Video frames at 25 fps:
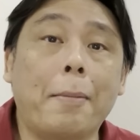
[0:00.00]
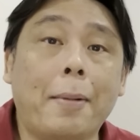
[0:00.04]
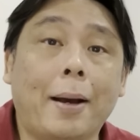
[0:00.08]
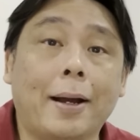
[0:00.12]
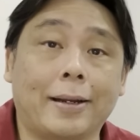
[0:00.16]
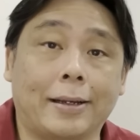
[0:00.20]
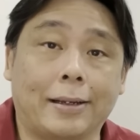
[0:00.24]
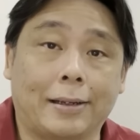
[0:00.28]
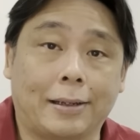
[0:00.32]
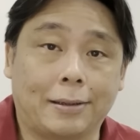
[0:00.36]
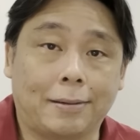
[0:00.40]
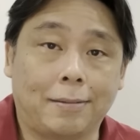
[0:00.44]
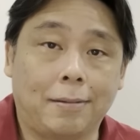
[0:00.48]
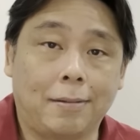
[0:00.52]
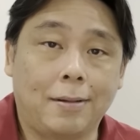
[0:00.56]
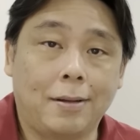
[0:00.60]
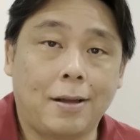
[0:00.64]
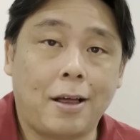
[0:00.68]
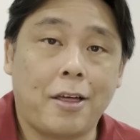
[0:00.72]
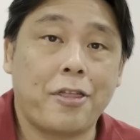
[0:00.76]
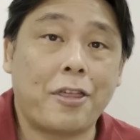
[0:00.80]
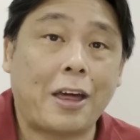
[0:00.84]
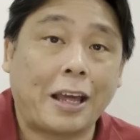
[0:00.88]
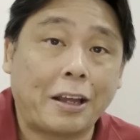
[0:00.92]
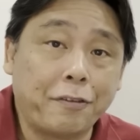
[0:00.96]
money.
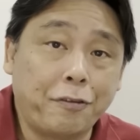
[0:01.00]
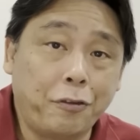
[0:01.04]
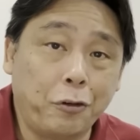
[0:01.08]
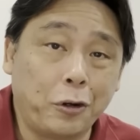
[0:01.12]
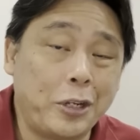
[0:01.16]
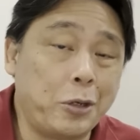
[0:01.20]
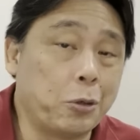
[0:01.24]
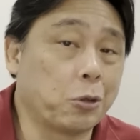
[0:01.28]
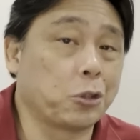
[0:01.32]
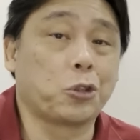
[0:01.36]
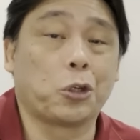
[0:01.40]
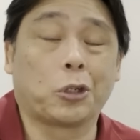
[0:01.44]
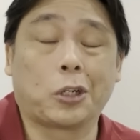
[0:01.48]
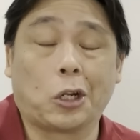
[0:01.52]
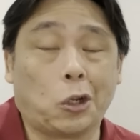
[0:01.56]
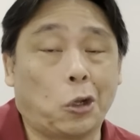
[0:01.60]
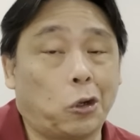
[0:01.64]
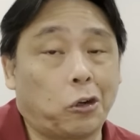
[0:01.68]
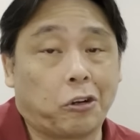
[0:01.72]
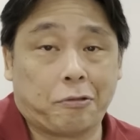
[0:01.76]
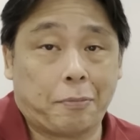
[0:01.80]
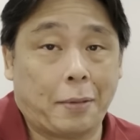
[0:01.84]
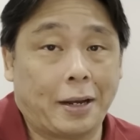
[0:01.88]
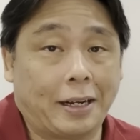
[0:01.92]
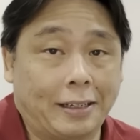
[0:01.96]
Thankfully, it was not a
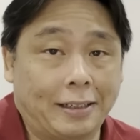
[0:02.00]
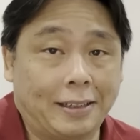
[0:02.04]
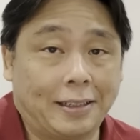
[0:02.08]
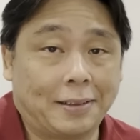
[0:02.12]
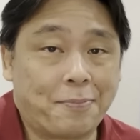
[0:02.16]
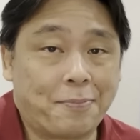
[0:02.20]
lot of money.